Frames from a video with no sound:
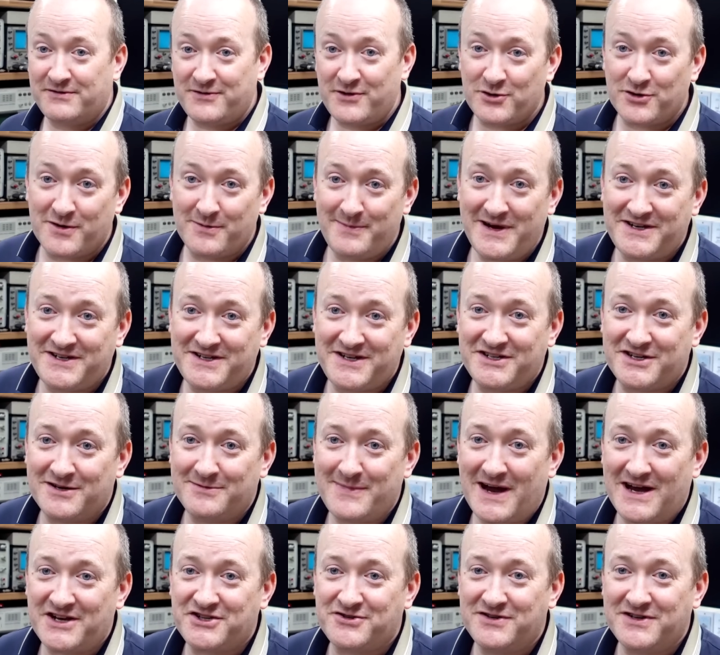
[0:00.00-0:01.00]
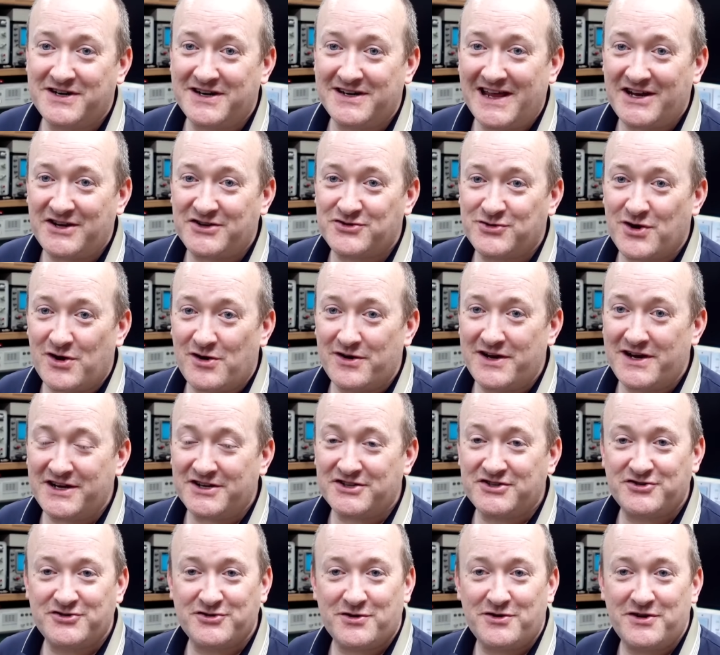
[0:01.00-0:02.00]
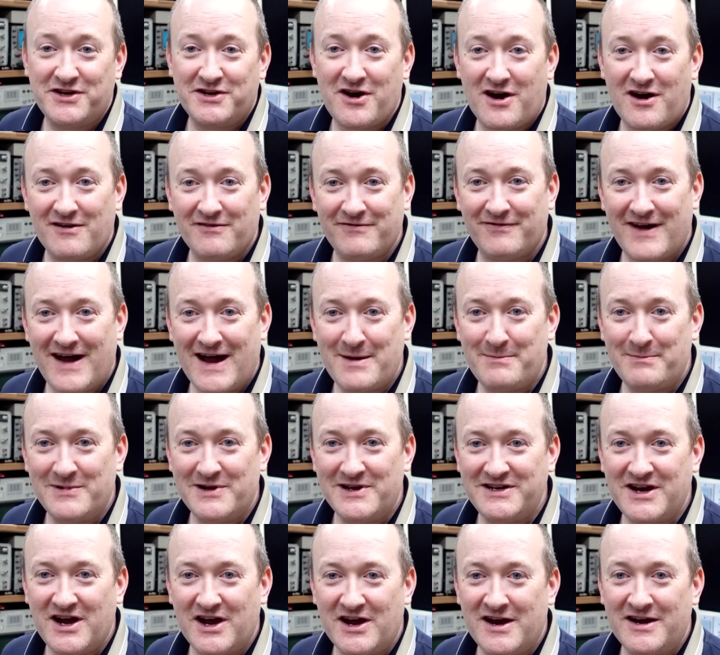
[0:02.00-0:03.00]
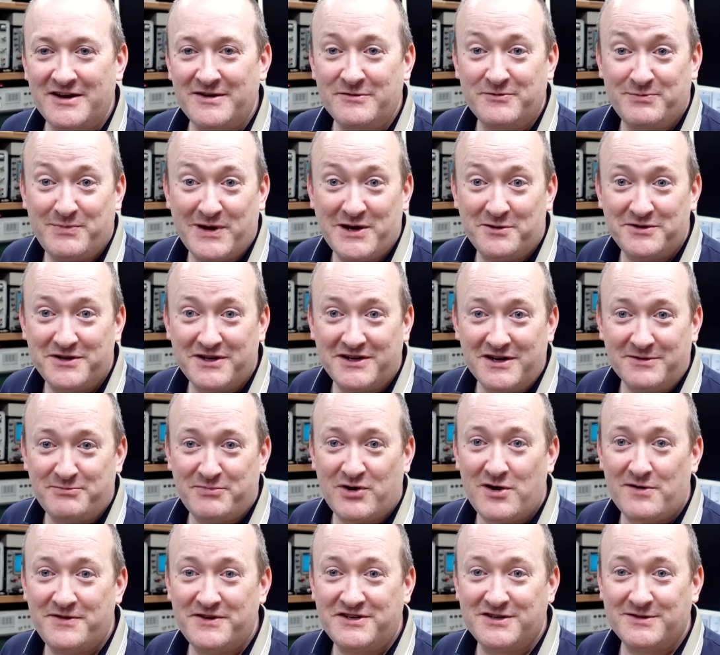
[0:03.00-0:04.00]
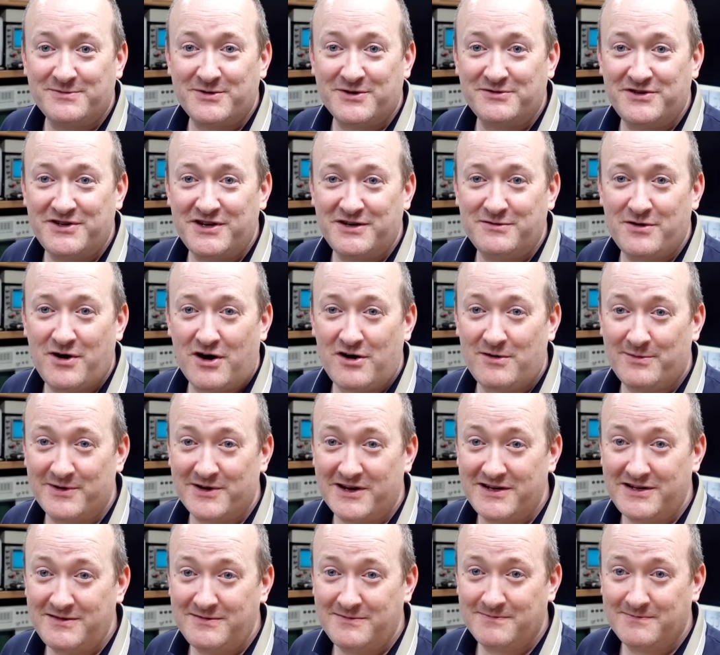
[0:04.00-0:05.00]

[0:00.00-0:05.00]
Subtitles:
if you're committed to mastering electronics, joining our family and building a profitable new hobby,